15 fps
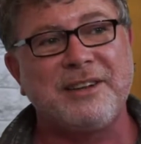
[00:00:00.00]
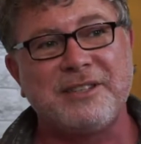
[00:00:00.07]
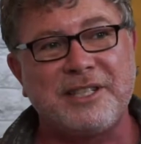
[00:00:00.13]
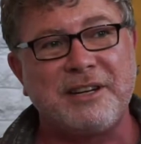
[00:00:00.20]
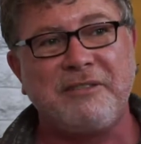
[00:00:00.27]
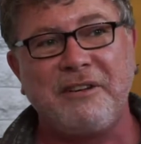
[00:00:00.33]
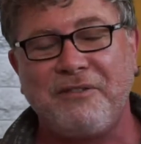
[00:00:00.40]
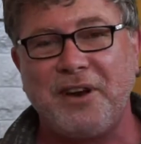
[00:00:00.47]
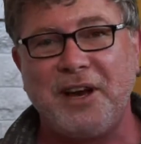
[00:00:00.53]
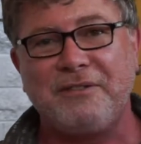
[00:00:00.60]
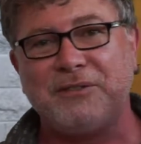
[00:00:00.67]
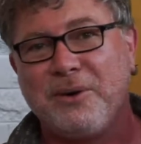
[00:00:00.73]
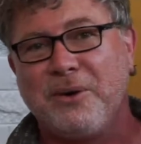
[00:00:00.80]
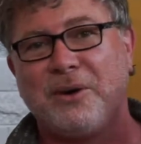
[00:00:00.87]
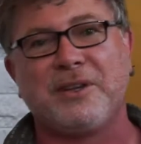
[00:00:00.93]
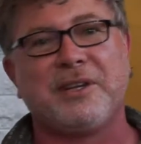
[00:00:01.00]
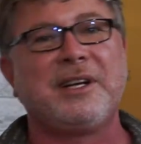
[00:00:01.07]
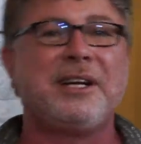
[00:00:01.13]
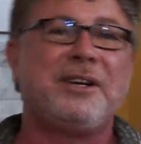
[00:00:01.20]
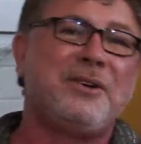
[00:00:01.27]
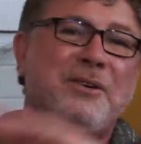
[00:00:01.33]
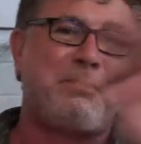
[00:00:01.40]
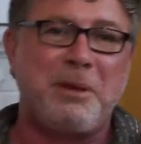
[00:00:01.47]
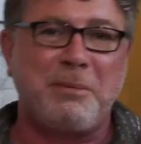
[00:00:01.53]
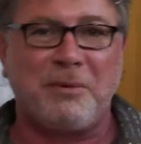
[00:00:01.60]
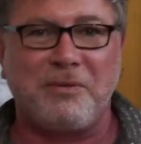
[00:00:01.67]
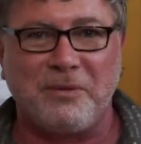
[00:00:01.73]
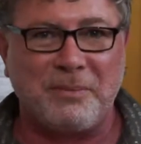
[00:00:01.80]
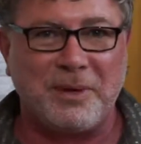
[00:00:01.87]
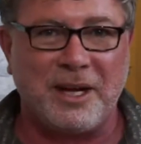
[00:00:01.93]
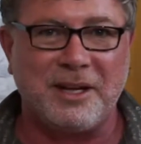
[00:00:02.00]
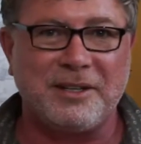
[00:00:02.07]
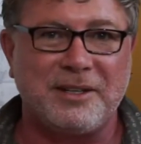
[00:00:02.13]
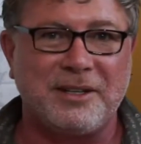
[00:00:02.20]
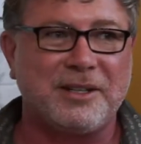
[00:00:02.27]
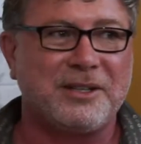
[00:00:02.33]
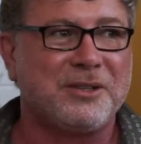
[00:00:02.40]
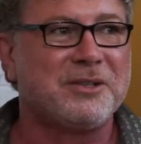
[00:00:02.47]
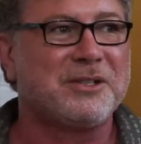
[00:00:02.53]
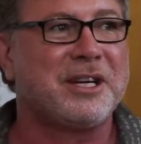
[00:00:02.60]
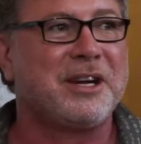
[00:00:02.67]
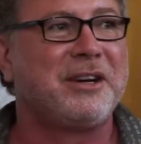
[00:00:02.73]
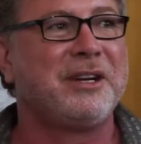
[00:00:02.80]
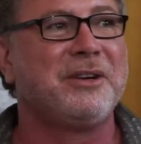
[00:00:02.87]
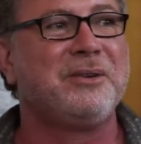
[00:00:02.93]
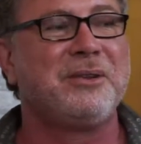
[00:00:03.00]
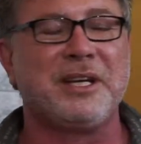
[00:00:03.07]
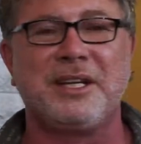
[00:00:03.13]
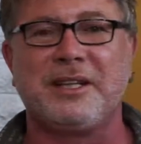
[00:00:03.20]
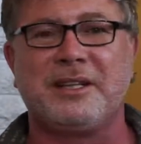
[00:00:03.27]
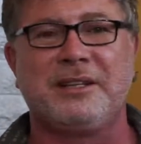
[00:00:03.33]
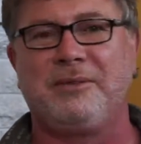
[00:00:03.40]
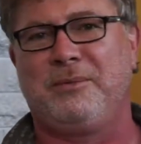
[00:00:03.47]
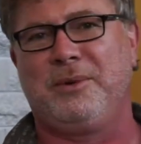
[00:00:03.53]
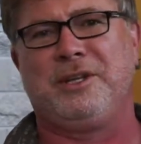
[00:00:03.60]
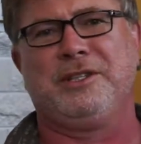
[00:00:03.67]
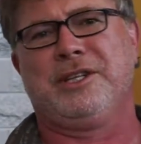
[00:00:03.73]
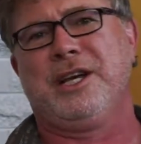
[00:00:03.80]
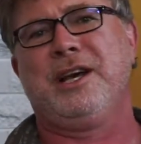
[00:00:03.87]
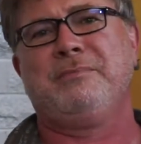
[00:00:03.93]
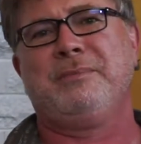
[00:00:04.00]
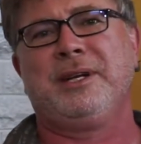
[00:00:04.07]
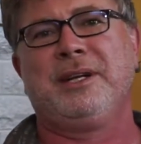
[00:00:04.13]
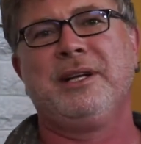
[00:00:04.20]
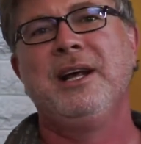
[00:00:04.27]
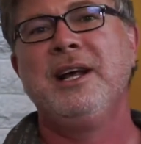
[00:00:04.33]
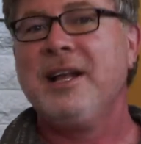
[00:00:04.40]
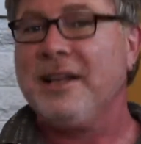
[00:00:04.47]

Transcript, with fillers: down 75 North, and I know people from not the Tulsa area who think, what does that mean?